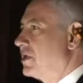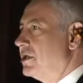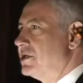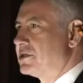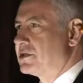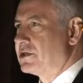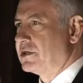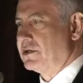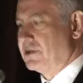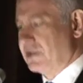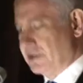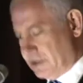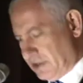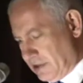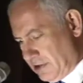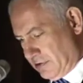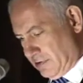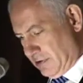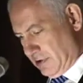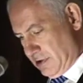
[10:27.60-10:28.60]
concerns
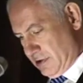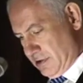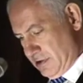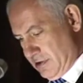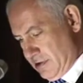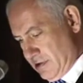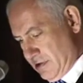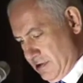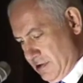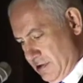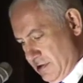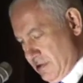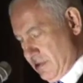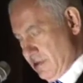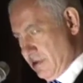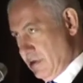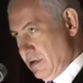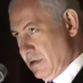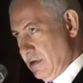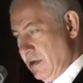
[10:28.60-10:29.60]
Israel,
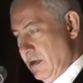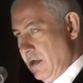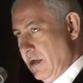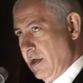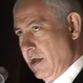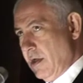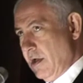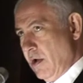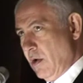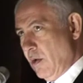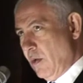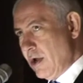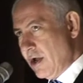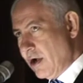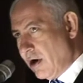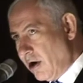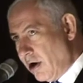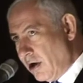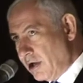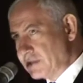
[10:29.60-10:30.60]

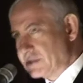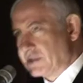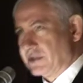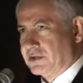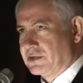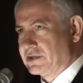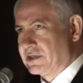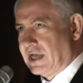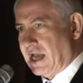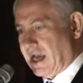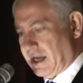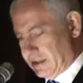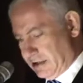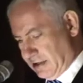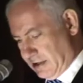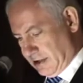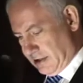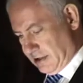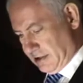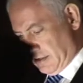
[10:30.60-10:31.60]
we also stand
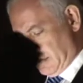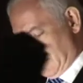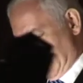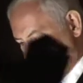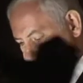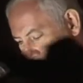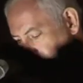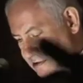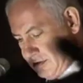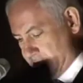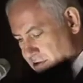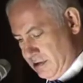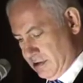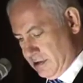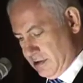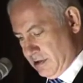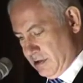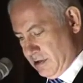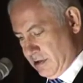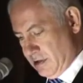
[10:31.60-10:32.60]
together.
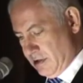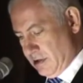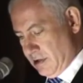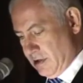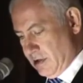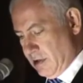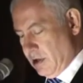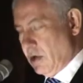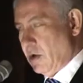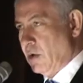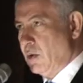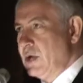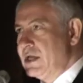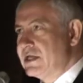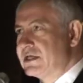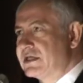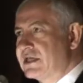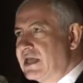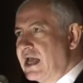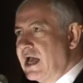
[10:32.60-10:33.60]
We
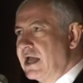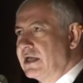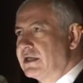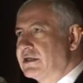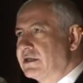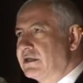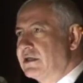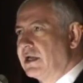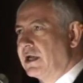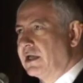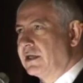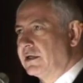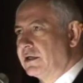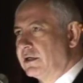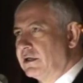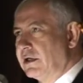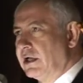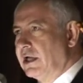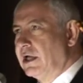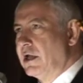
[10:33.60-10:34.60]
stand
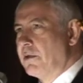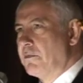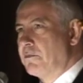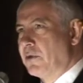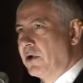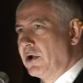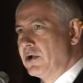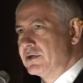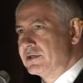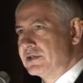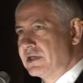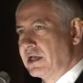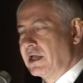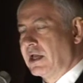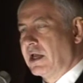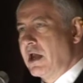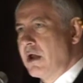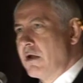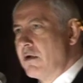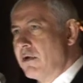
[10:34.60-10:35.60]
together in
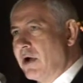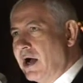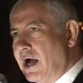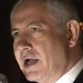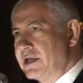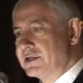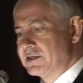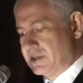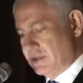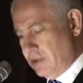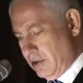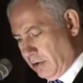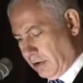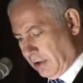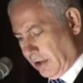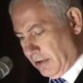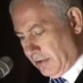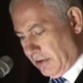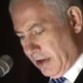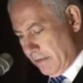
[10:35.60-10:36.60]
opposing Iran's
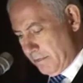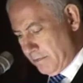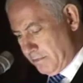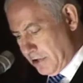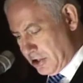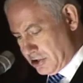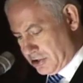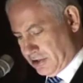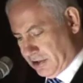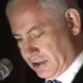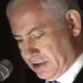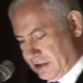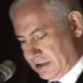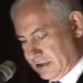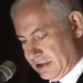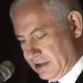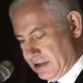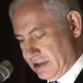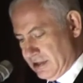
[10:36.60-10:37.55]
nuclear ambitions.